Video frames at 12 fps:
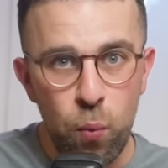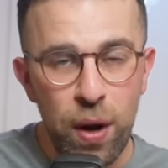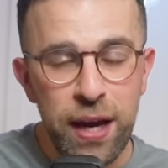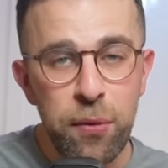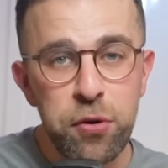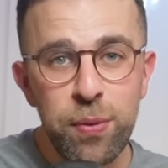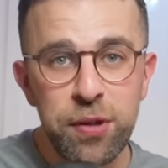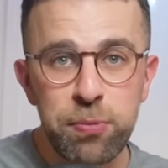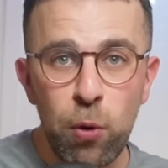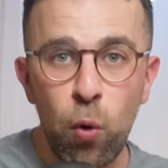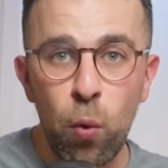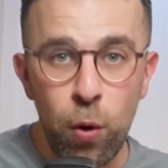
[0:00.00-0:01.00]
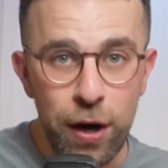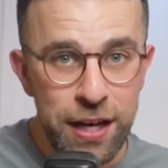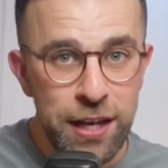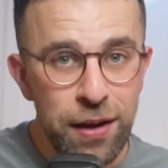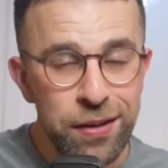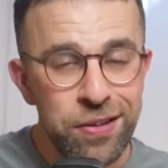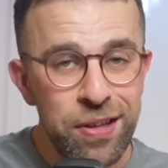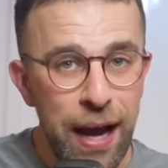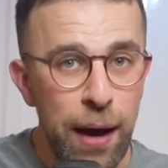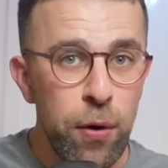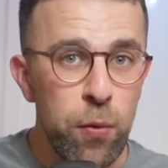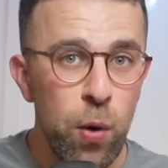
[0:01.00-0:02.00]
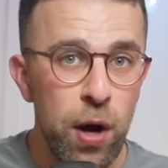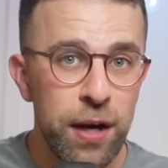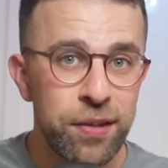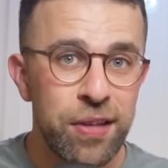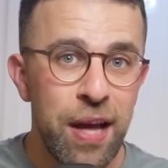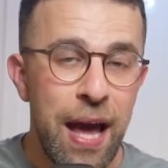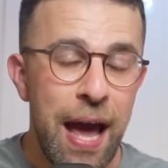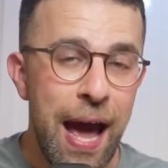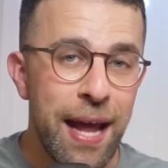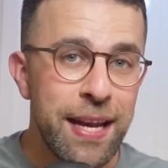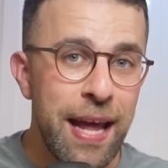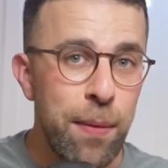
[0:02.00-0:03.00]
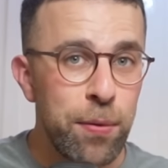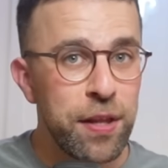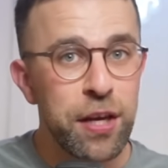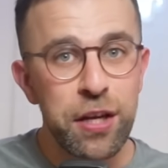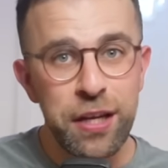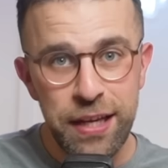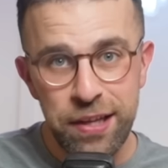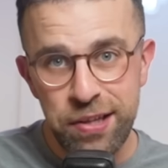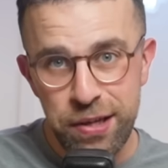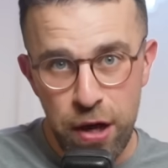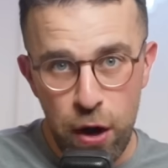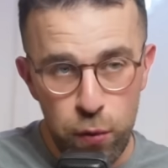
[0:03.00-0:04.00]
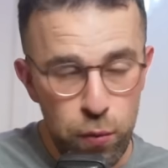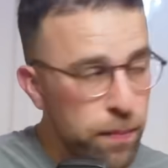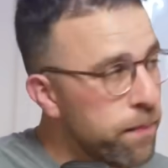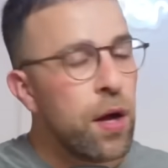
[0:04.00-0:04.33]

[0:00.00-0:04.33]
We're going to explore what it does, how it works, and everything you need to know.